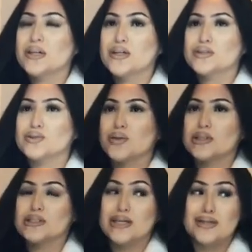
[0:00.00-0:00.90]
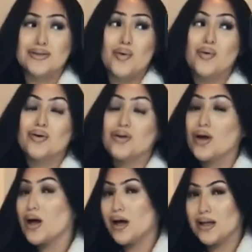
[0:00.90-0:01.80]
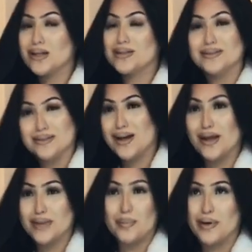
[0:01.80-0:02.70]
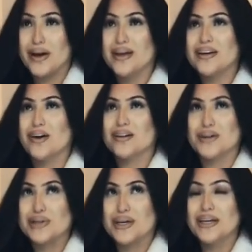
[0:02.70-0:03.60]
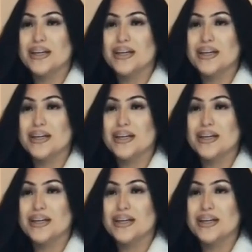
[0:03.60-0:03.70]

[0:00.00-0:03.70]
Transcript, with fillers: So this is not that bright, clearly.